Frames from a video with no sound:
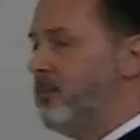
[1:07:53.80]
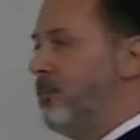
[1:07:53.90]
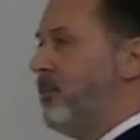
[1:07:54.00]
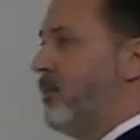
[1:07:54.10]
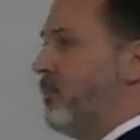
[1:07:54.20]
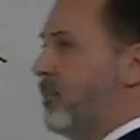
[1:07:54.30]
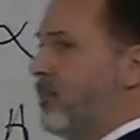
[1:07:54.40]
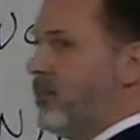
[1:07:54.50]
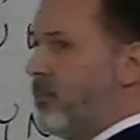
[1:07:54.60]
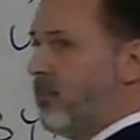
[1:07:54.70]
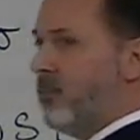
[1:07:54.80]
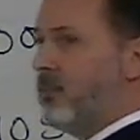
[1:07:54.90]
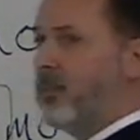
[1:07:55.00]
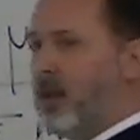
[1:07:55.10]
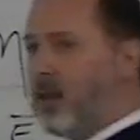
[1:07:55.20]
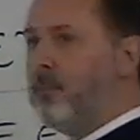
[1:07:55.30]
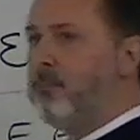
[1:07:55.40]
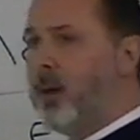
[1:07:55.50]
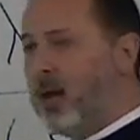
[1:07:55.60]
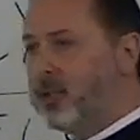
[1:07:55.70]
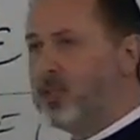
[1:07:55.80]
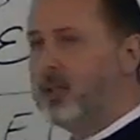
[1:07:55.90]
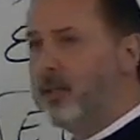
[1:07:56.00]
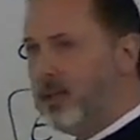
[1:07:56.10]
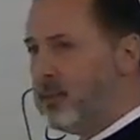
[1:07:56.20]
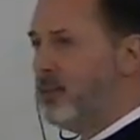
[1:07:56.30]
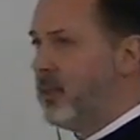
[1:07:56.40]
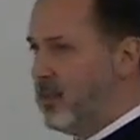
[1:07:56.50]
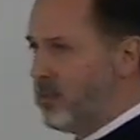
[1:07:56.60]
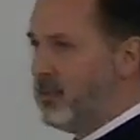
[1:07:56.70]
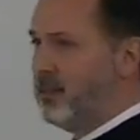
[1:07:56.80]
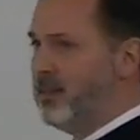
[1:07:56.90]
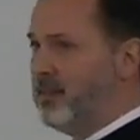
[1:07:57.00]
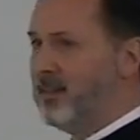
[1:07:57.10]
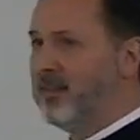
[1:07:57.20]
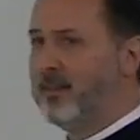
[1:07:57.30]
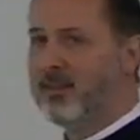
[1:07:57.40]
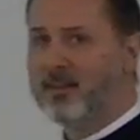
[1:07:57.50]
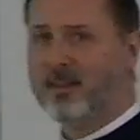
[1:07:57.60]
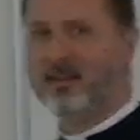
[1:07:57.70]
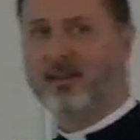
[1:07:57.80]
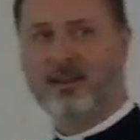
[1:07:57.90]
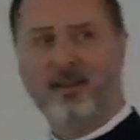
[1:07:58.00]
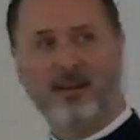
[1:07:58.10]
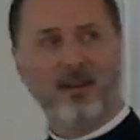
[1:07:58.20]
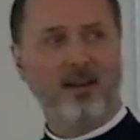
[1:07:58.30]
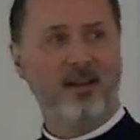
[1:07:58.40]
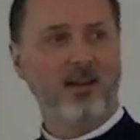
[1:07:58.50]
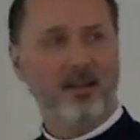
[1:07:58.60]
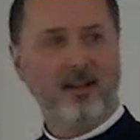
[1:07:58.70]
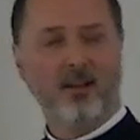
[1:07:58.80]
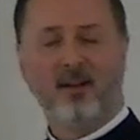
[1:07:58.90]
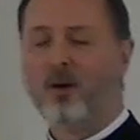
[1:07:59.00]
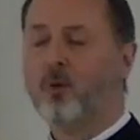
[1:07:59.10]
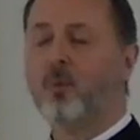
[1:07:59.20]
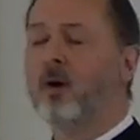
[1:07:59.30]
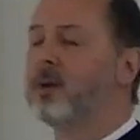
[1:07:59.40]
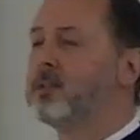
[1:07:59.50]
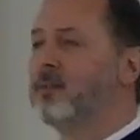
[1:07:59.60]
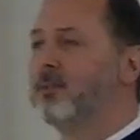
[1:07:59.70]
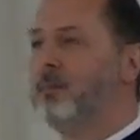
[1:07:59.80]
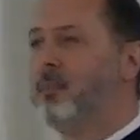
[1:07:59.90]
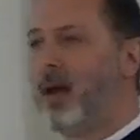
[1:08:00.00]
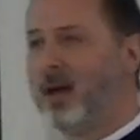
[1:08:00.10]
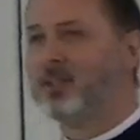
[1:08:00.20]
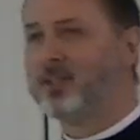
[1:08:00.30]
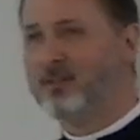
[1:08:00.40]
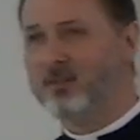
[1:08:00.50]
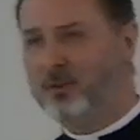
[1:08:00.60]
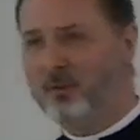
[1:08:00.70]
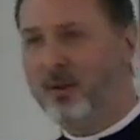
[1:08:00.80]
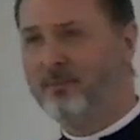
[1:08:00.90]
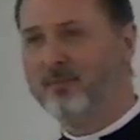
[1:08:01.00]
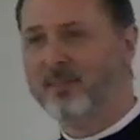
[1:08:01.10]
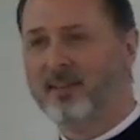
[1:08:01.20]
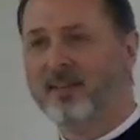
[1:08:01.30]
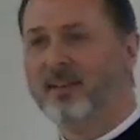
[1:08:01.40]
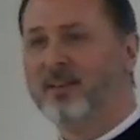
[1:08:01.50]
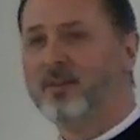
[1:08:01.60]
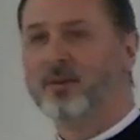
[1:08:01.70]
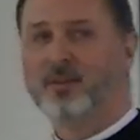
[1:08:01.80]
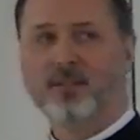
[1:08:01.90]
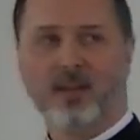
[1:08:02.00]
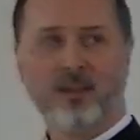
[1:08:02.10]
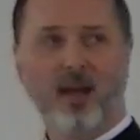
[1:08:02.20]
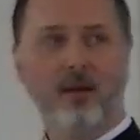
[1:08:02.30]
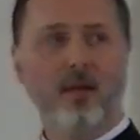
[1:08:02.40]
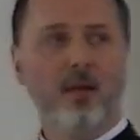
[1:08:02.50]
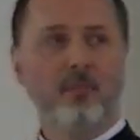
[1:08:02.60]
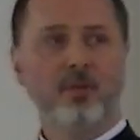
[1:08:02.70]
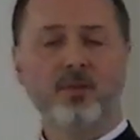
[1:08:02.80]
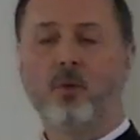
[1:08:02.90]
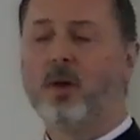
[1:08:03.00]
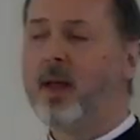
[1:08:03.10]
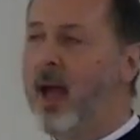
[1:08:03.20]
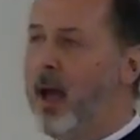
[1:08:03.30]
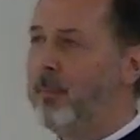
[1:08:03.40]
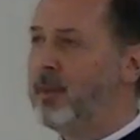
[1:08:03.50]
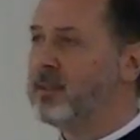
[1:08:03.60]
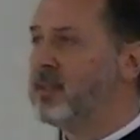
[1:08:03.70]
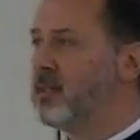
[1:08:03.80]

Compassionateness. Compassionateness. Right. Yeah. Compassionateness. Or works of compassion, if you will. You can say that. But so what happens